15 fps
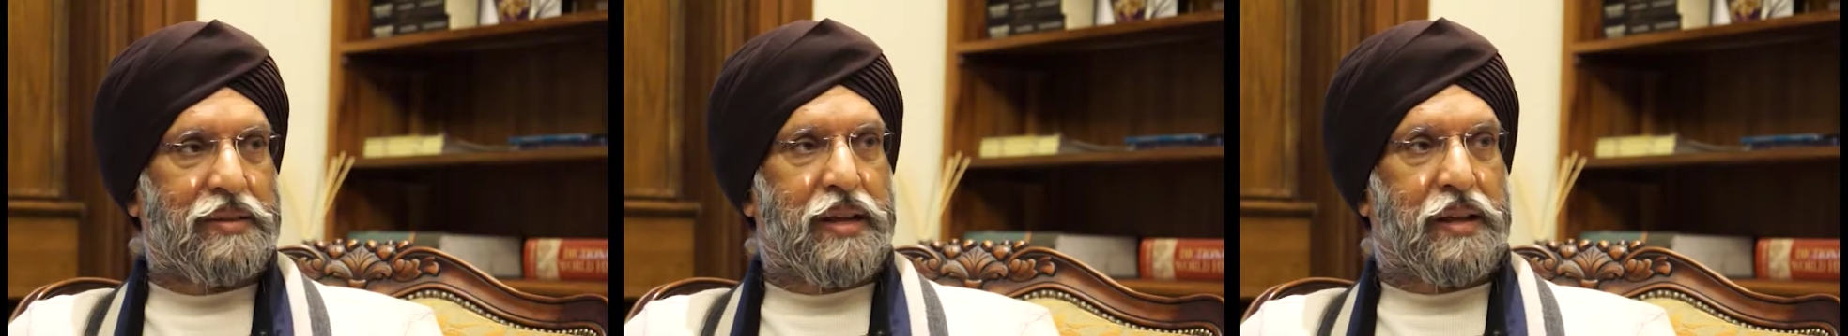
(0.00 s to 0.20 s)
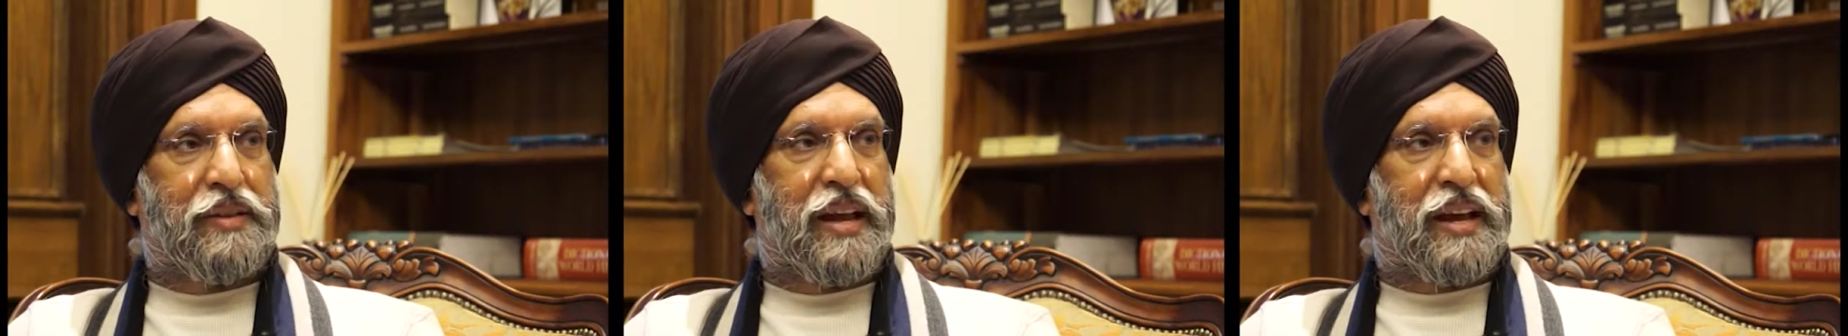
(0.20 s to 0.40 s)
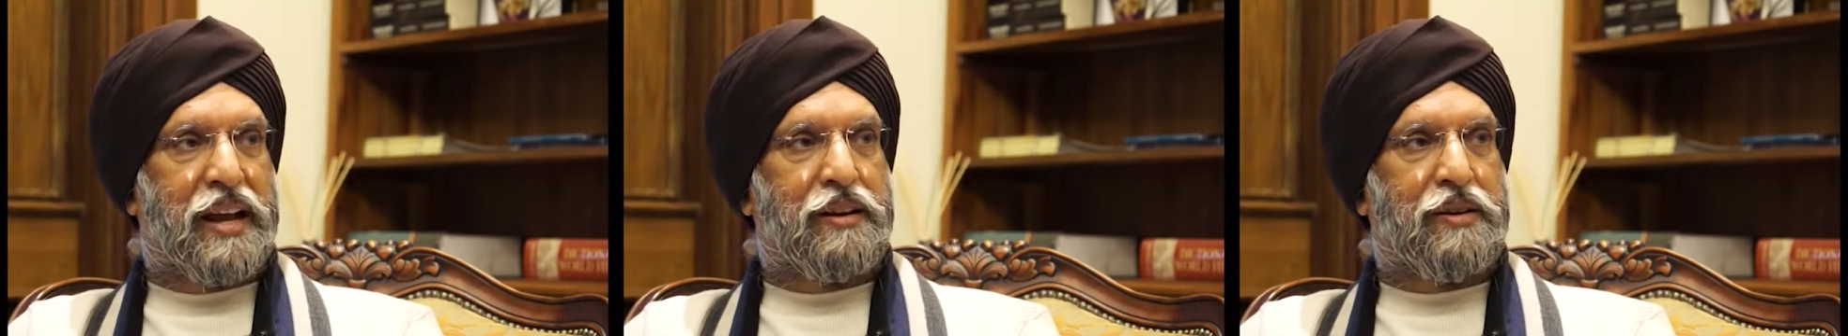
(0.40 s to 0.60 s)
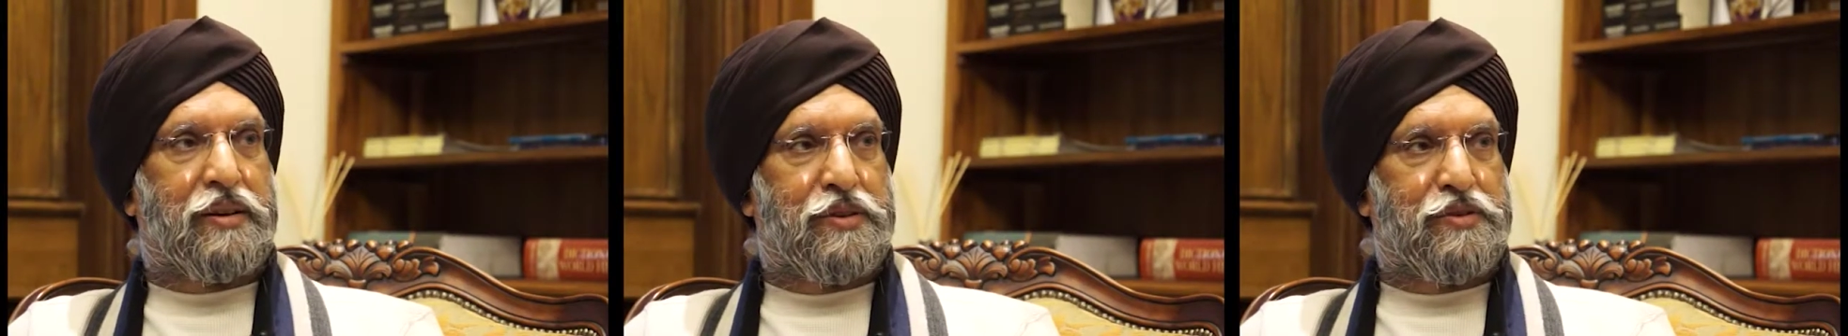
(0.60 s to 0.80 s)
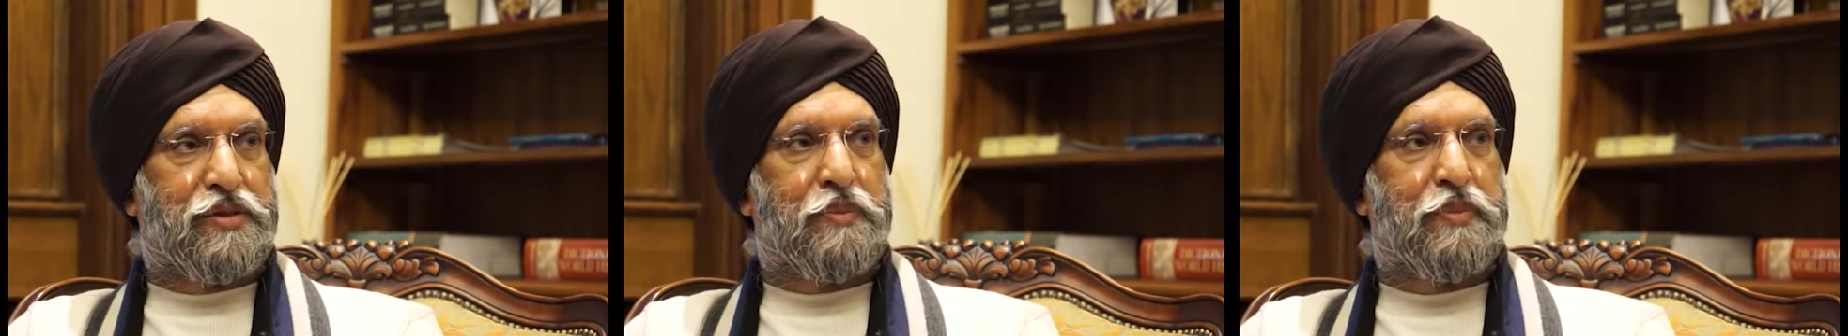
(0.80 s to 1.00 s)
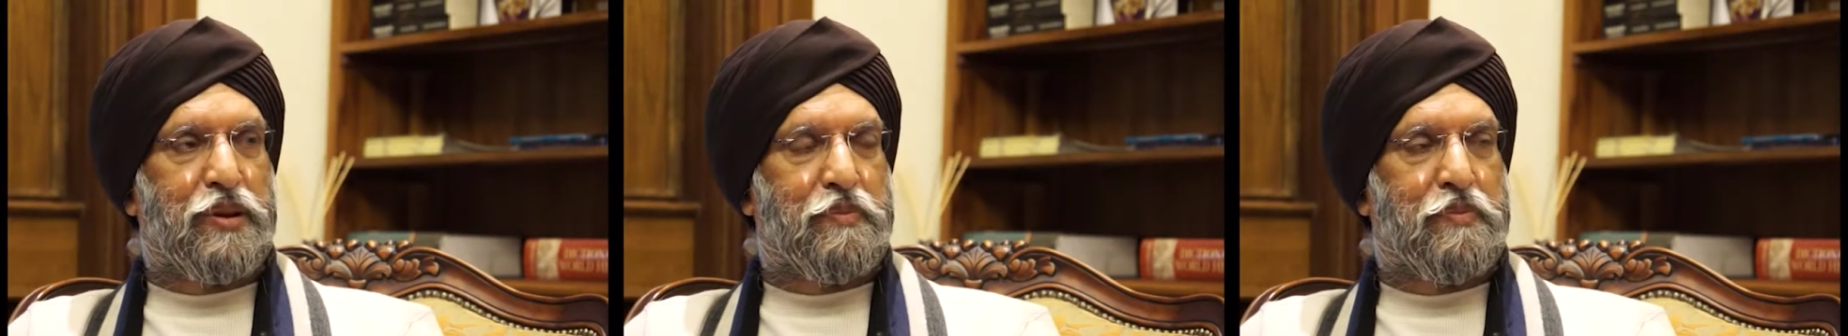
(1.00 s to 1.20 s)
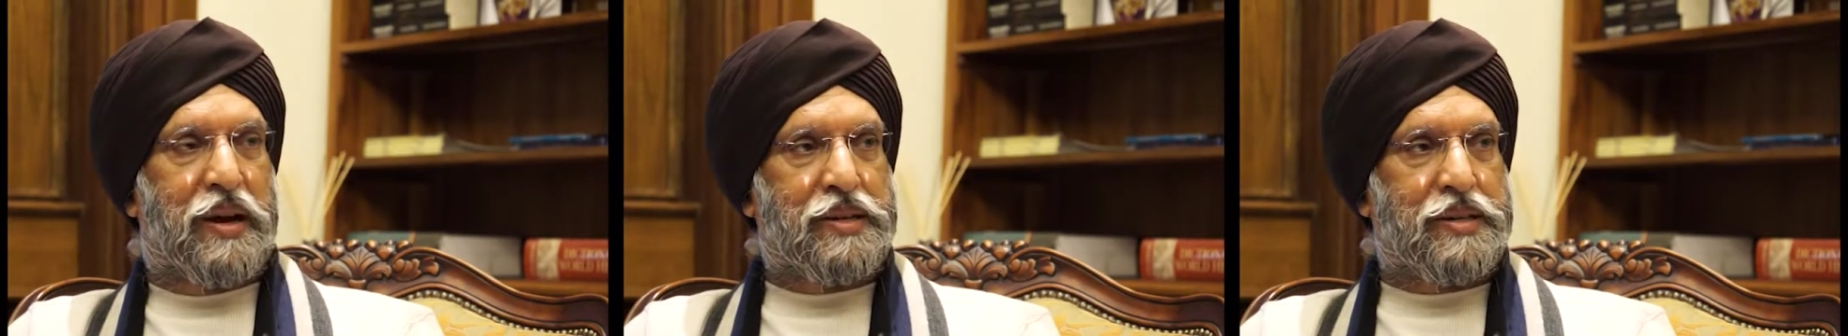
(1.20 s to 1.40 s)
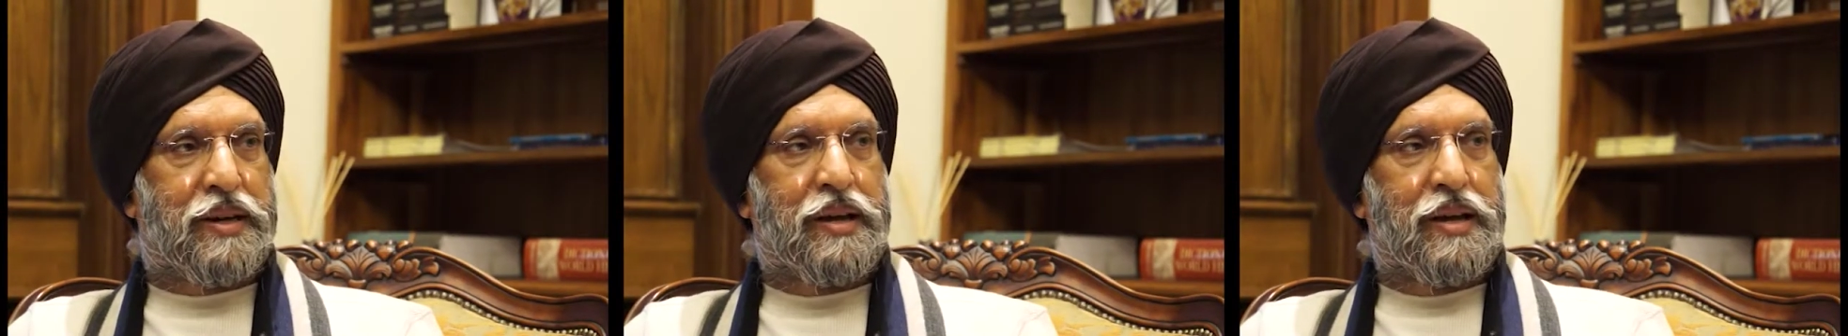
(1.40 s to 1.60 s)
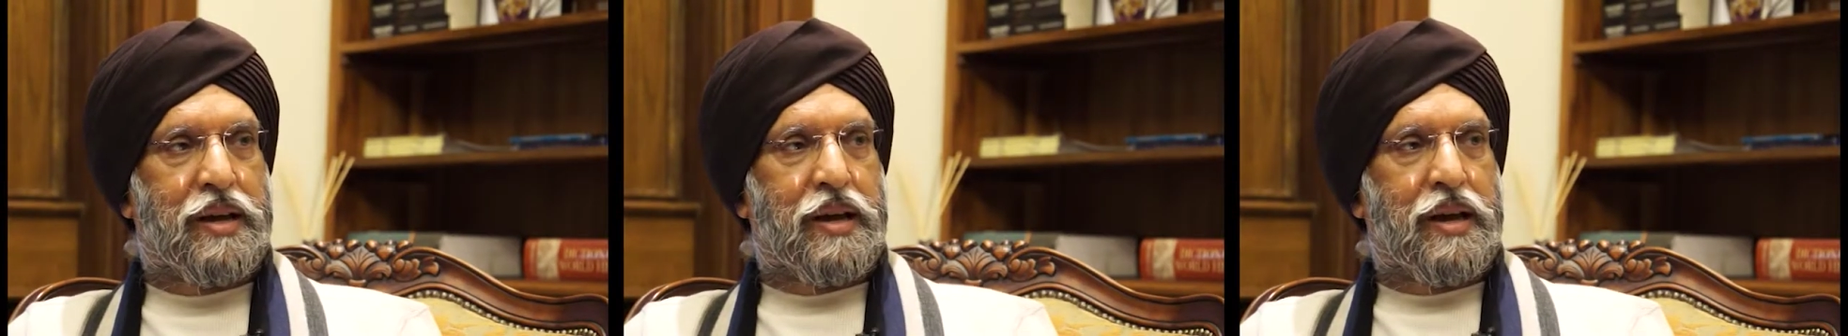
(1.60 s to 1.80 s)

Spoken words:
that they can contribute better?